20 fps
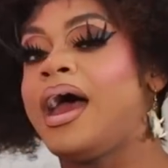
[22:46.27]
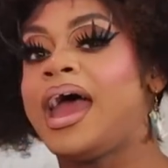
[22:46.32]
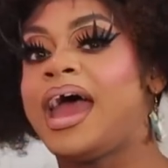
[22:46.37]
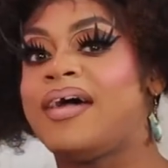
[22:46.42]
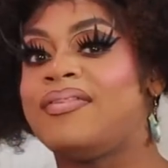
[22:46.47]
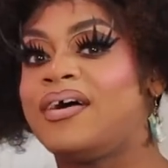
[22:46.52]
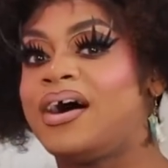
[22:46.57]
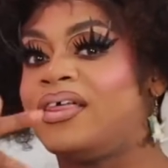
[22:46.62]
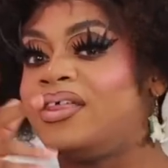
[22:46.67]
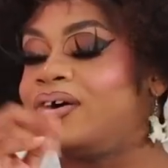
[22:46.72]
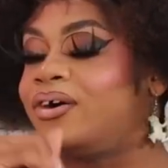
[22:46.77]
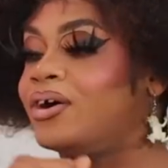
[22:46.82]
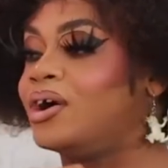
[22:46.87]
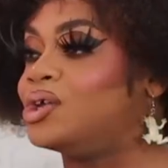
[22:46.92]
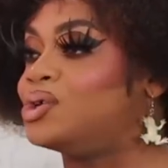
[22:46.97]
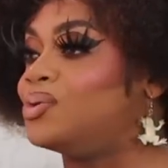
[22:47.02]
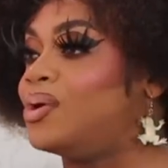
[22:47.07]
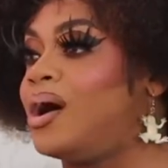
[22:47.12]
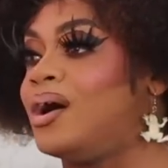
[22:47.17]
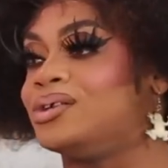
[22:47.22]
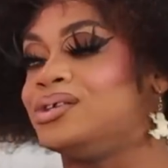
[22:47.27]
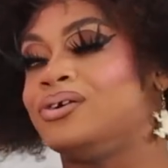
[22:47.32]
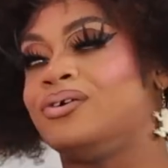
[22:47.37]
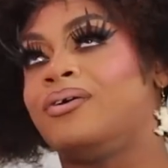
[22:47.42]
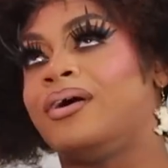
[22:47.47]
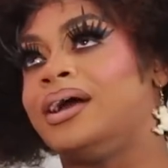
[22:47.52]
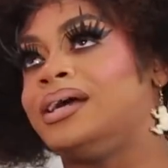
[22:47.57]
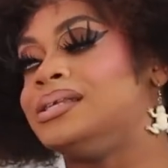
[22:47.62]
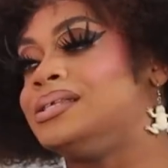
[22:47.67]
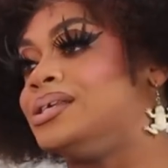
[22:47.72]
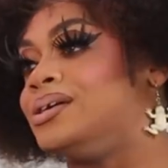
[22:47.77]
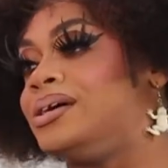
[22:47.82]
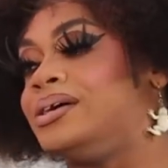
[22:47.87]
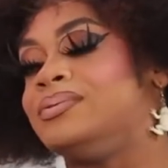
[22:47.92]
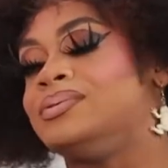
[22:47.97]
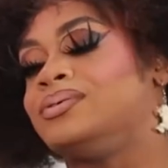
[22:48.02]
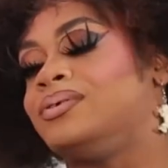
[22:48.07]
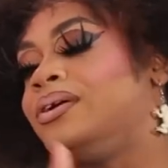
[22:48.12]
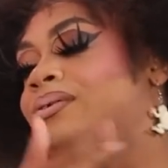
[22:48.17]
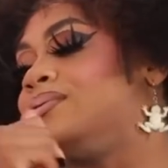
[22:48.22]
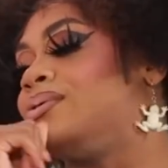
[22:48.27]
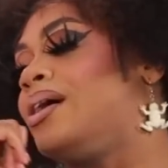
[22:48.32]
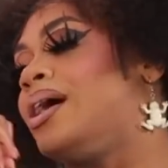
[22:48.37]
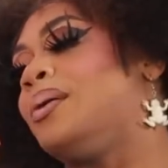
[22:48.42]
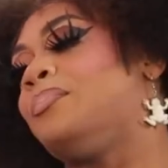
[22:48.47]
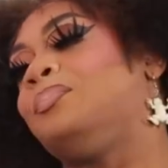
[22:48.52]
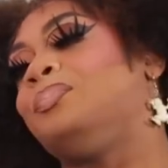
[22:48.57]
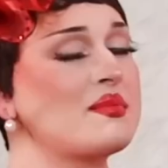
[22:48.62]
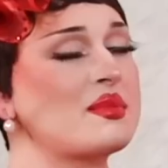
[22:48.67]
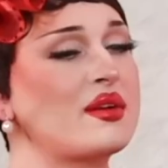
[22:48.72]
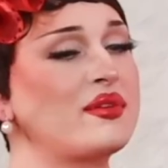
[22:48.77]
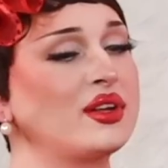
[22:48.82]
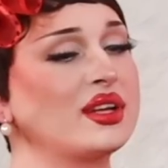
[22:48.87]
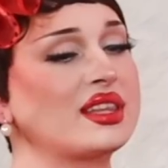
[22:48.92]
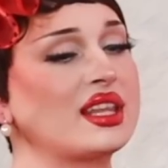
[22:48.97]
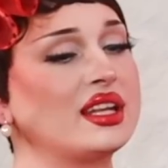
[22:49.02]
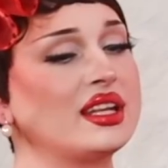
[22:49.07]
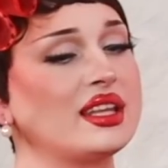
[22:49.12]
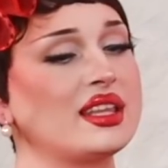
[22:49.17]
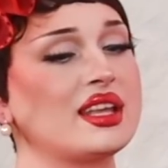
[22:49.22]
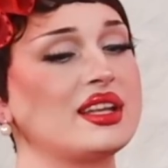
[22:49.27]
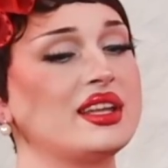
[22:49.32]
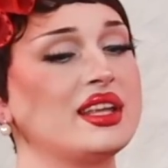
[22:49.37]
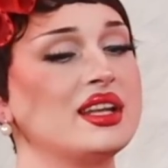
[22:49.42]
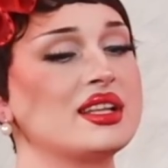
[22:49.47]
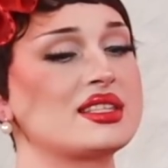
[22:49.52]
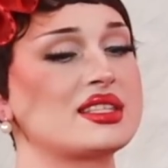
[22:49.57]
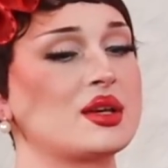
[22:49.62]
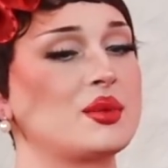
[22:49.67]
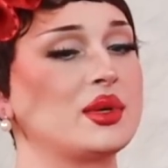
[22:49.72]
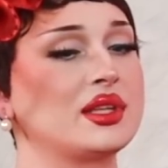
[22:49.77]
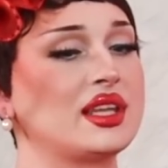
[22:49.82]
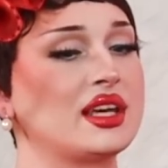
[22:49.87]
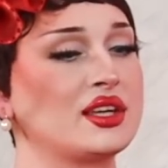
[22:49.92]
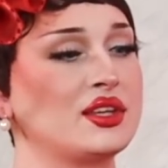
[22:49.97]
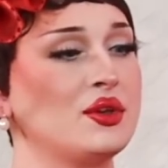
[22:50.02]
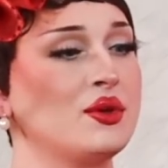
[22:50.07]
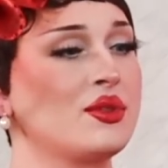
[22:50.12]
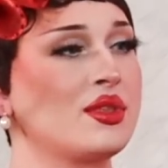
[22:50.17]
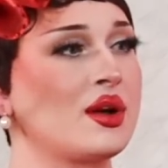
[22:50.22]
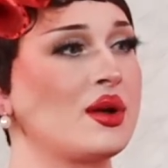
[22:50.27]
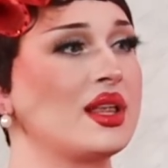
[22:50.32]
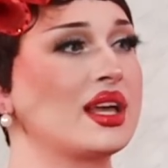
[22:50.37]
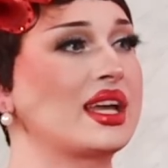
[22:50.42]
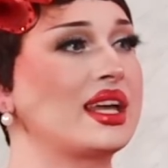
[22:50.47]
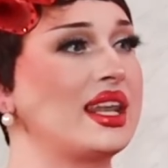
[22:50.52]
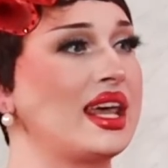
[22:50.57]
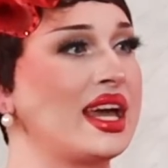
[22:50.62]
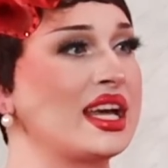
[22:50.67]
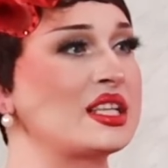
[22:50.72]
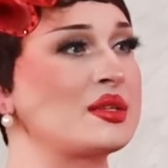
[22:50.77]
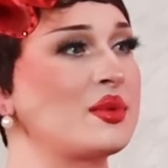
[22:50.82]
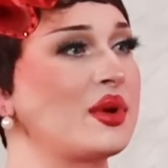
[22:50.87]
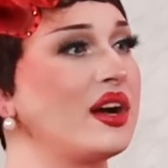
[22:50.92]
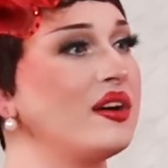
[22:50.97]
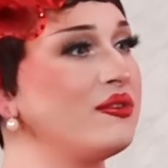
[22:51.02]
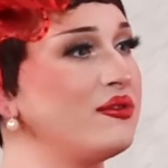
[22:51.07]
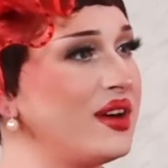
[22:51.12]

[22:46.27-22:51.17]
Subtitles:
And the other girls were also great too. It was great. I feel like they needed someone like you though, like an expert, a